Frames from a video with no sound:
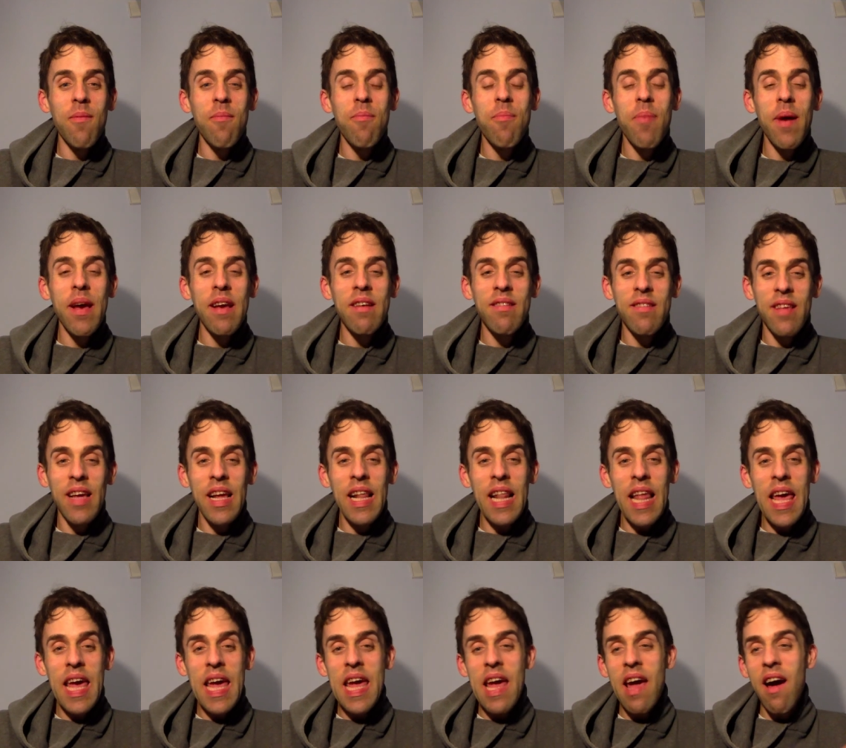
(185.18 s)

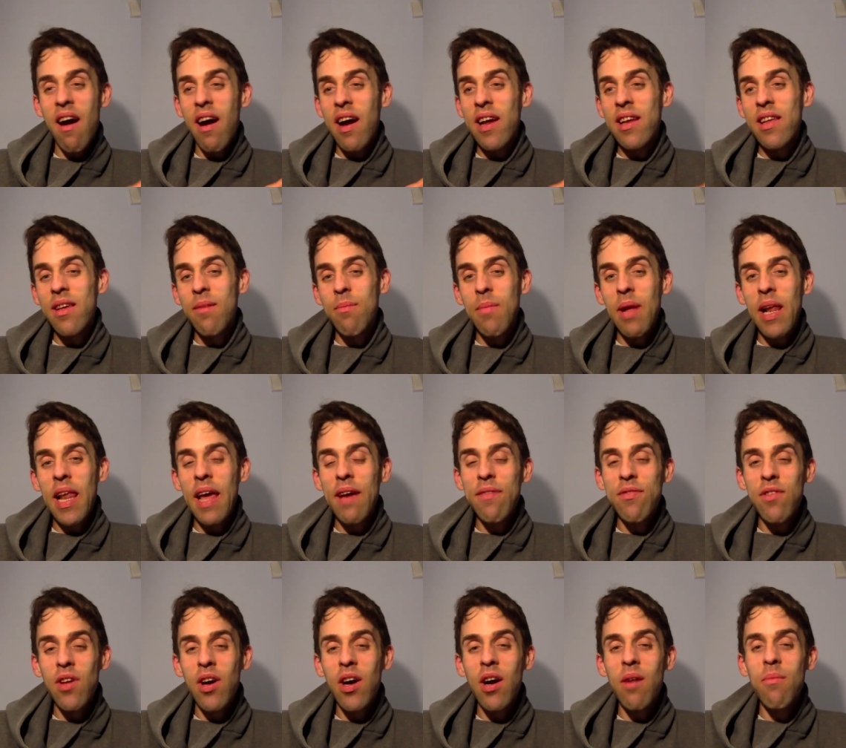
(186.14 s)
basically, I had it in my
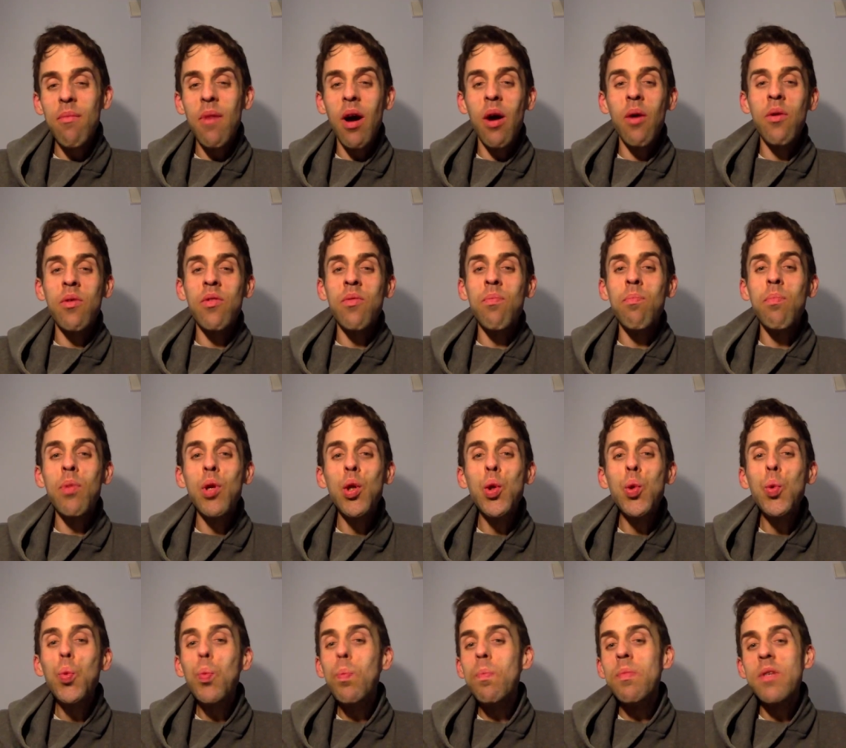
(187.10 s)
left arm, I was
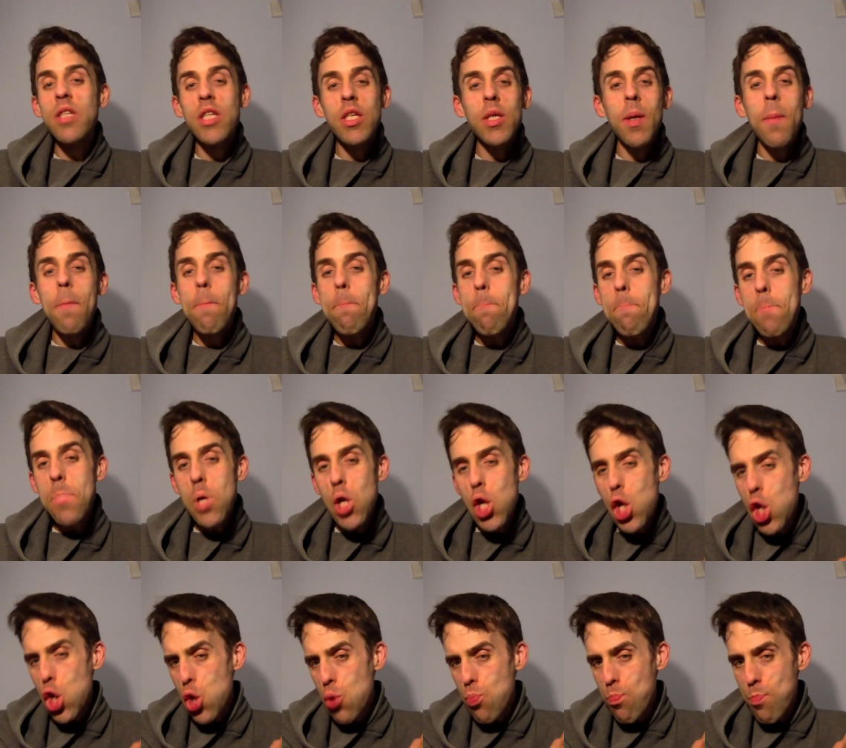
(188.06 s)
blooped,
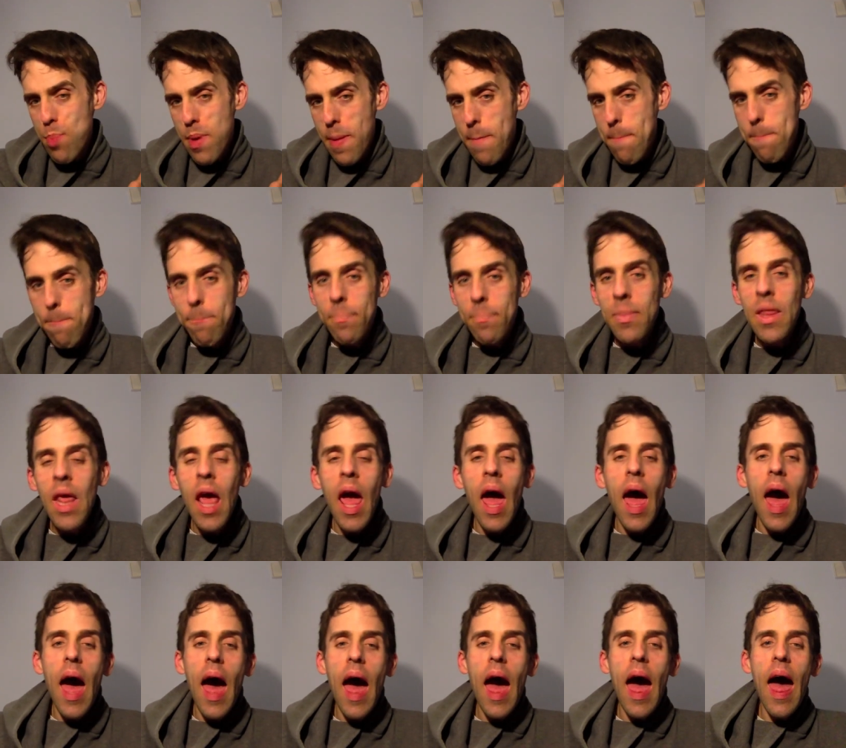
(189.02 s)
bloop,
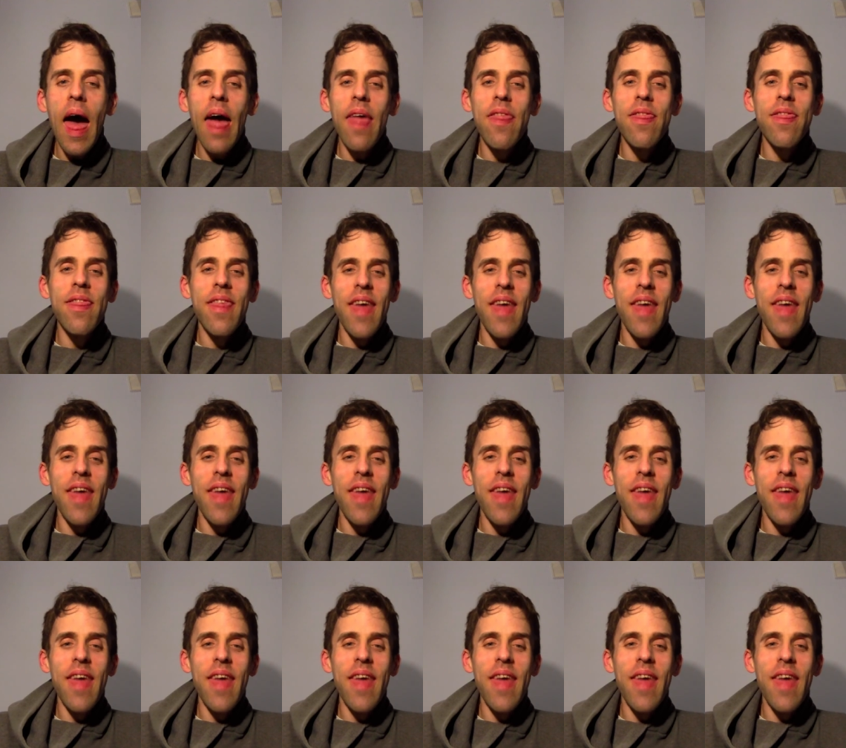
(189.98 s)
and